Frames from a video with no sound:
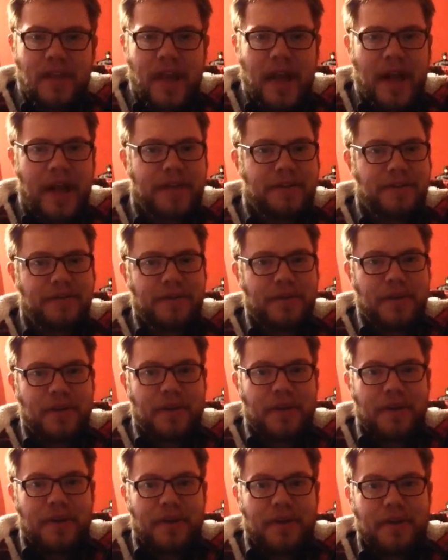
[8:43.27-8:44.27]
And,
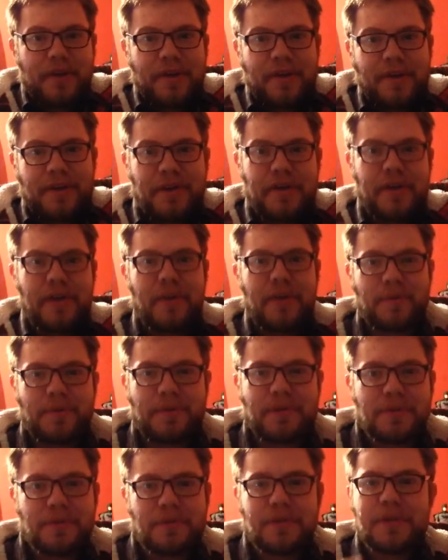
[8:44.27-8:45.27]
you know,
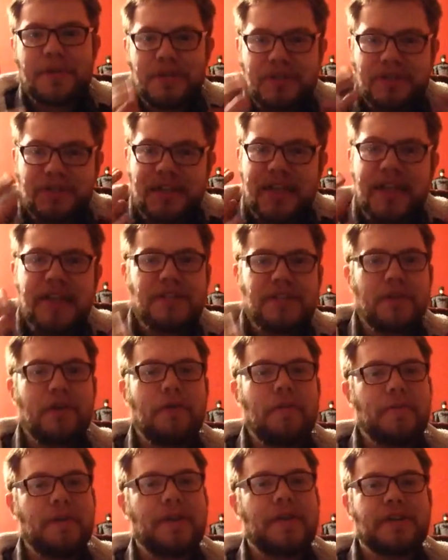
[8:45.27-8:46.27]
you, you these
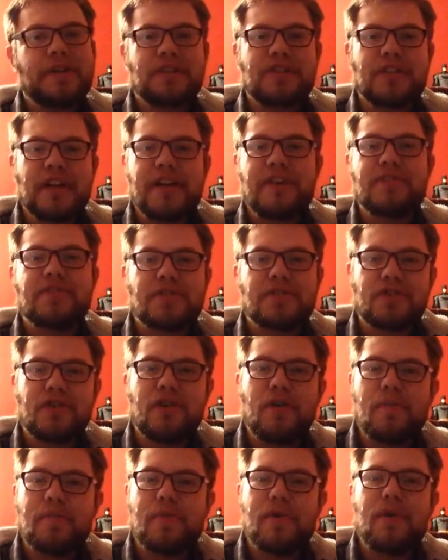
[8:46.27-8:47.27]
opening scenes are
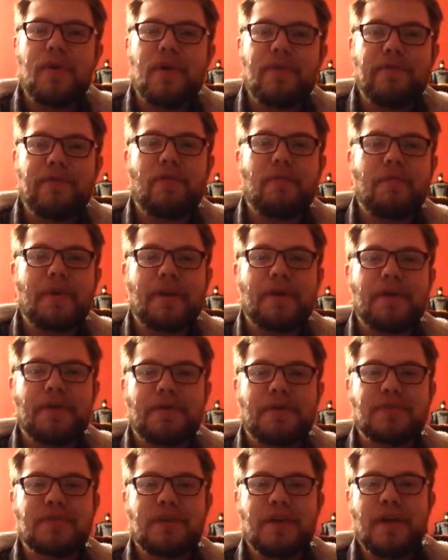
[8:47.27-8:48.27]
so beautiful,
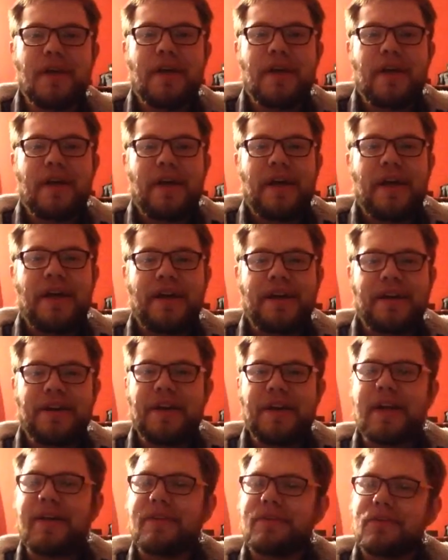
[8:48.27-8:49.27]
because it,
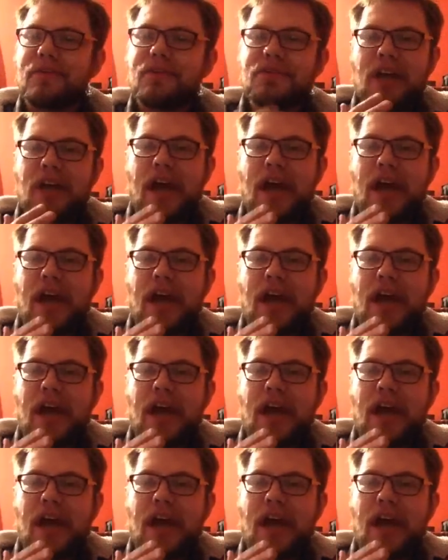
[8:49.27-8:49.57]
it does